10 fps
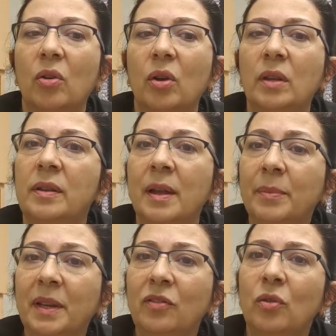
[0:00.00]
it's
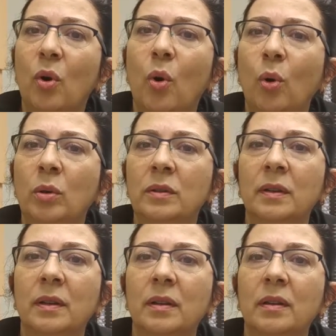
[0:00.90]
something to hold
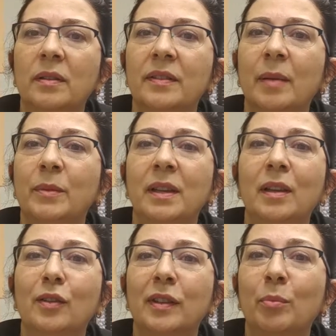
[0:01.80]
something
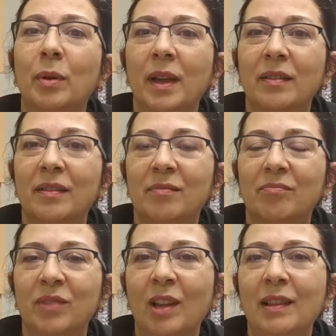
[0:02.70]
else in place,
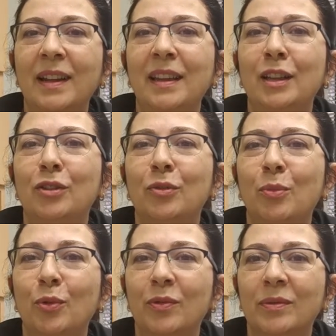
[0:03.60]
not letting it to
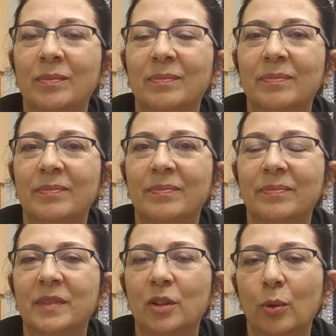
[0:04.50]
move.
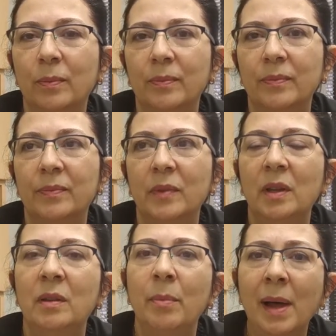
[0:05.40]
So in
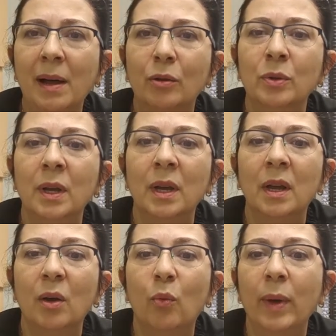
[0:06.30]
the mouth,
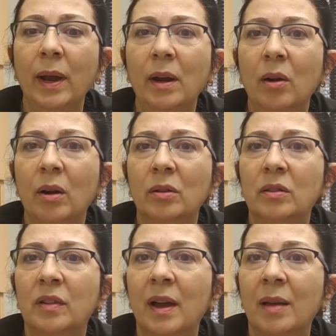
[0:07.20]
where are the
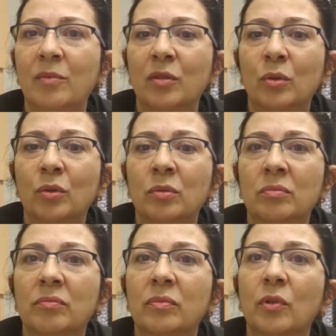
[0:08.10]
times or
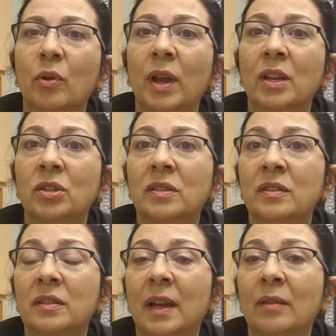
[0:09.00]
occasions
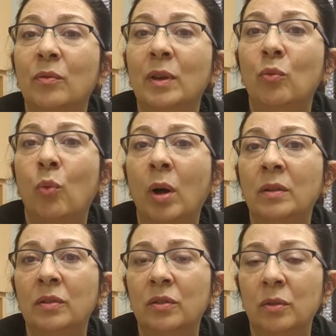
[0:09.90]
that we
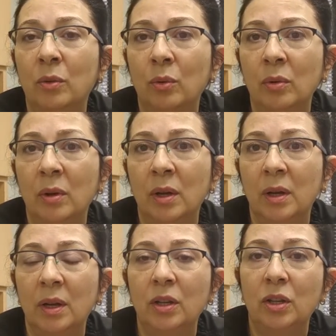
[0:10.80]
want to
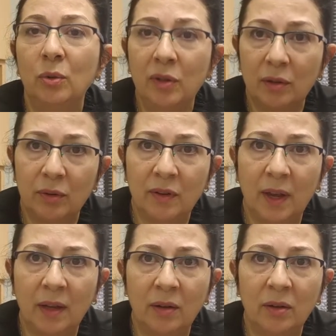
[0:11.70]
use a
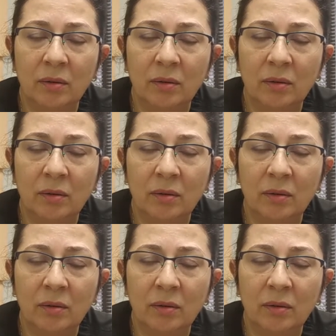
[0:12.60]
retainer?